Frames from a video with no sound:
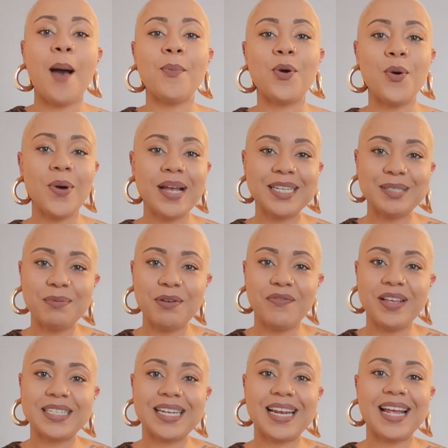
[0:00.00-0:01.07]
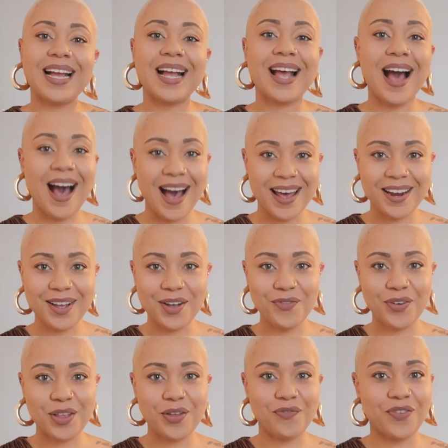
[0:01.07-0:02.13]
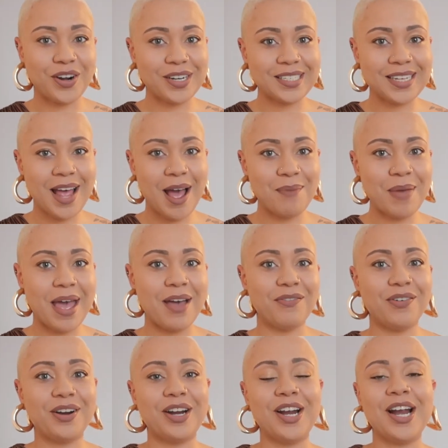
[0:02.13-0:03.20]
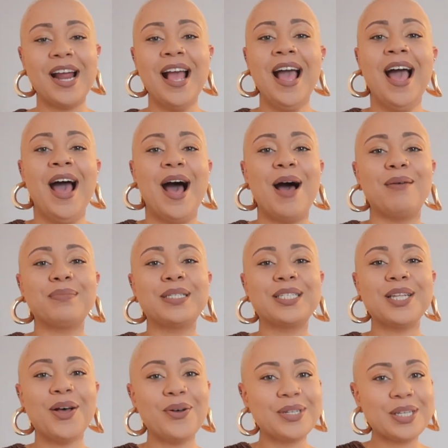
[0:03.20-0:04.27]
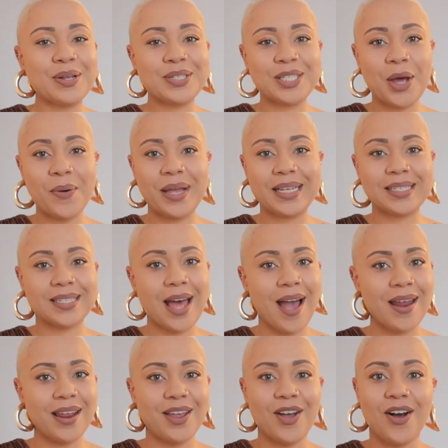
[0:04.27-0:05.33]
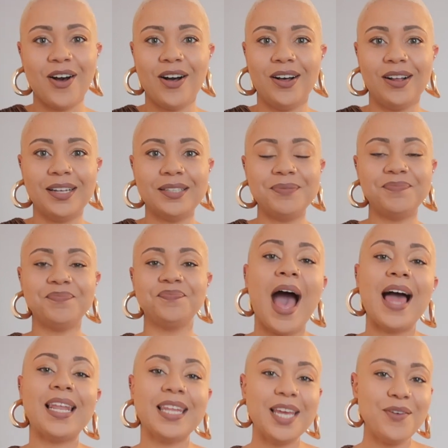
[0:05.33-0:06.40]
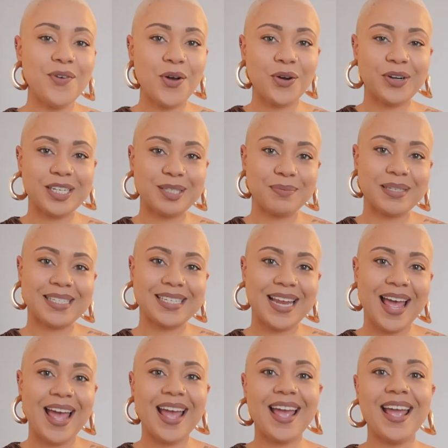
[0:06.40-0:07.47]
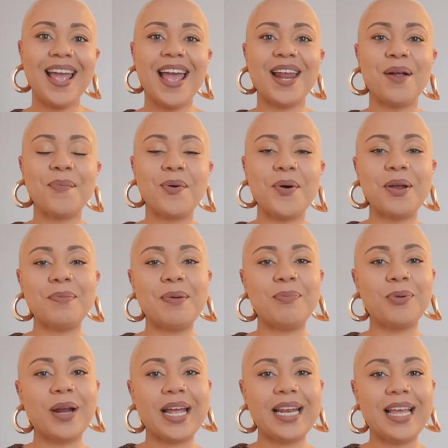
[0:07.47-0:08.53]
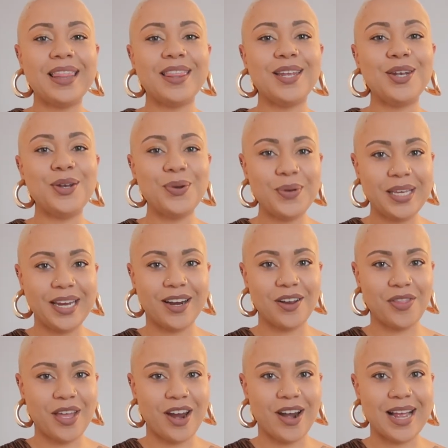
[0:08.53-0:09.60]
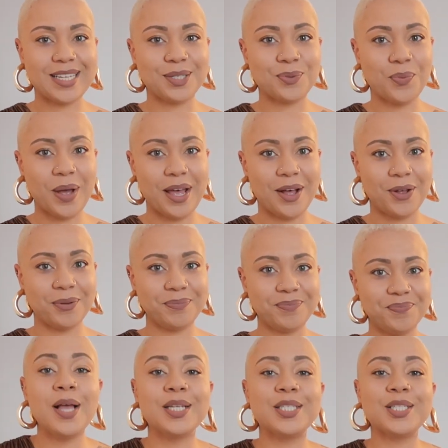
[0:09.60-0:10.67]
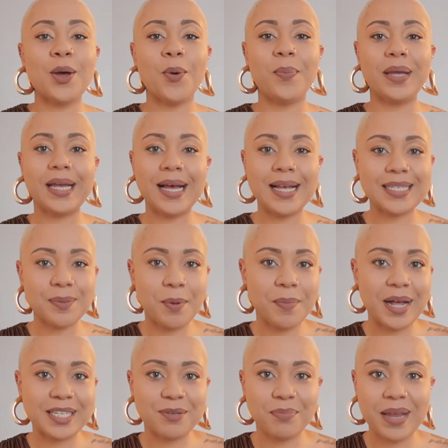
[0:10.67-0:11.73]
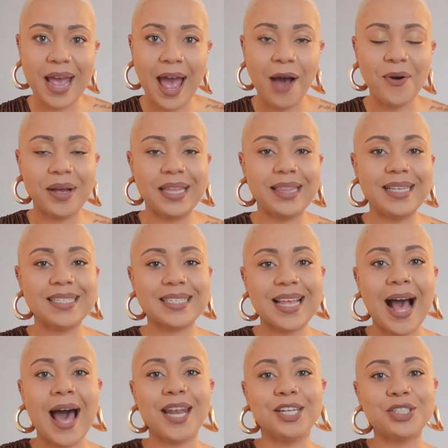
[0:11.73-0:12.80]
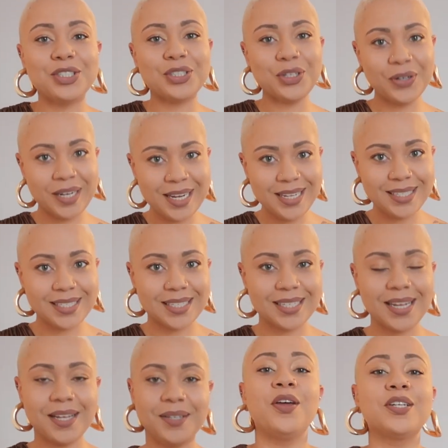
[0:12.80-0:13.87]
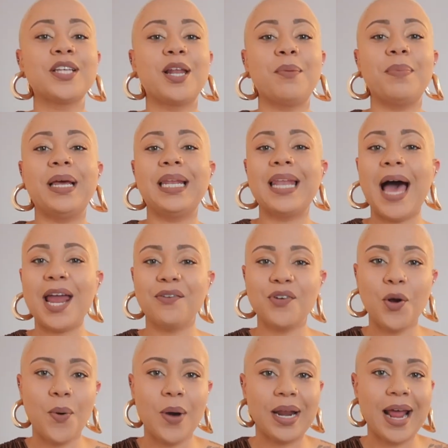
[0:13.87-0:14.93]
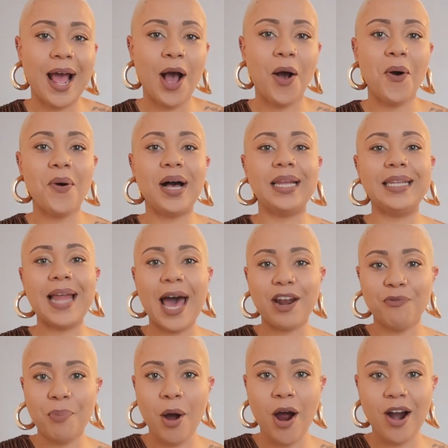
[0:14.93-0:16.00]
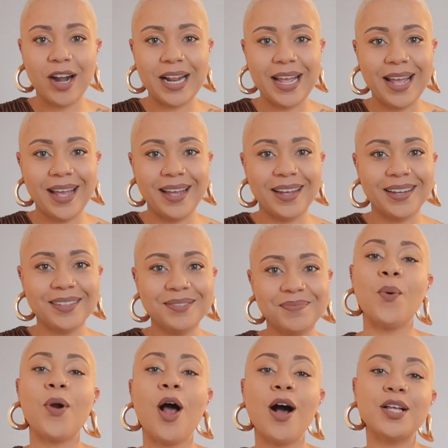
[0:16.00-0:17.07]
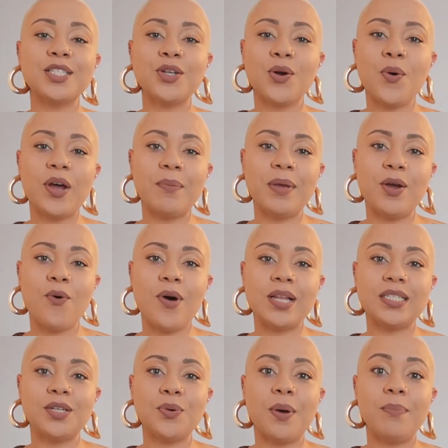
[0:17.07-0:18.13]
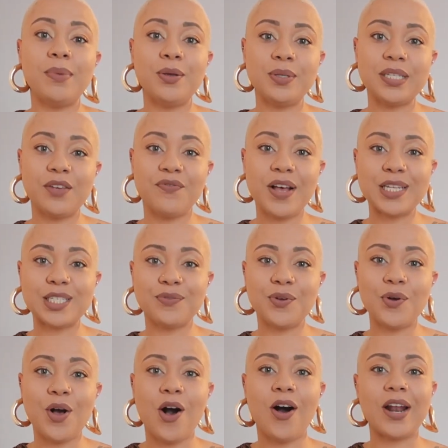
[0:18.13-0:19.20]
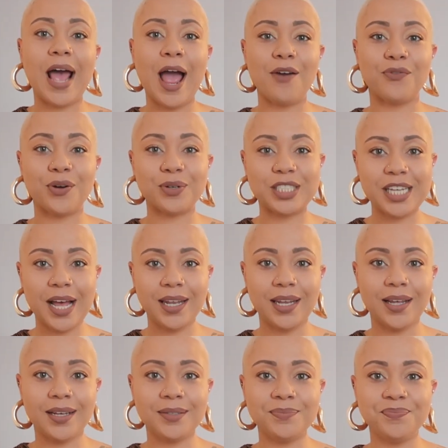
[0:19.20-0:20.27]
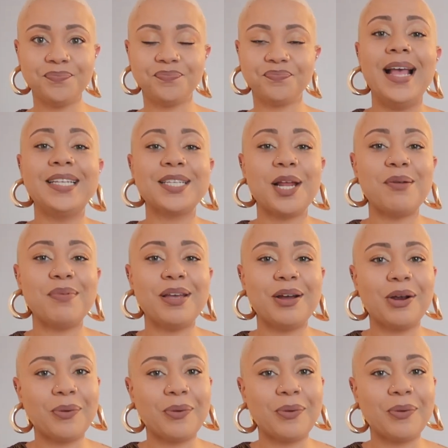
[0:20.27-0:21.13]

I'm going to be visiting Ghana for the first time ever. I'm so excited, y'all. I leave on Christmas Day and I'm going to be bringing in the new year there as well. So because I'm about to be out in these Ghana streets, there's gonna be a lot of going out, a lot of partying. We're also going to be going to a music festival called Afrochella. It's gonna be a